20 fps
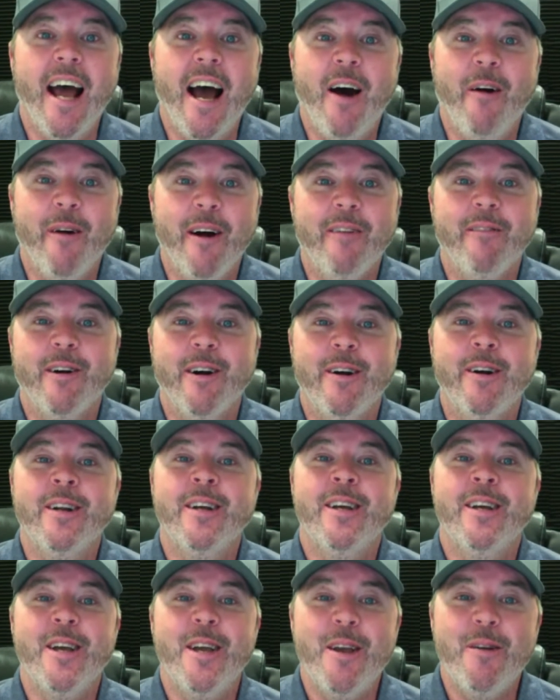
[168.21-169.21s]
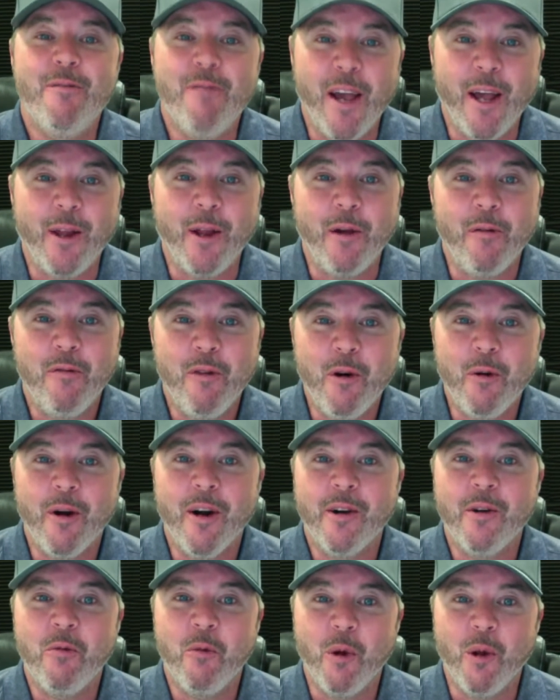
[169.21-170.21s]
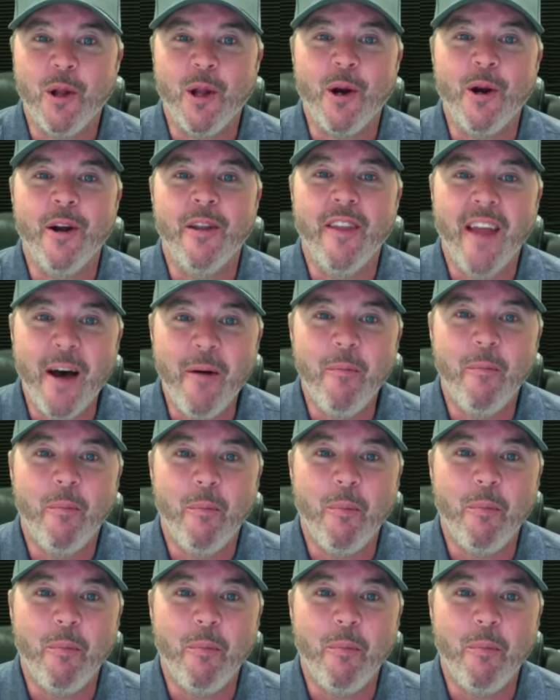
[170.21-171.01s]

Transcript: However, failing forward, we'll learn that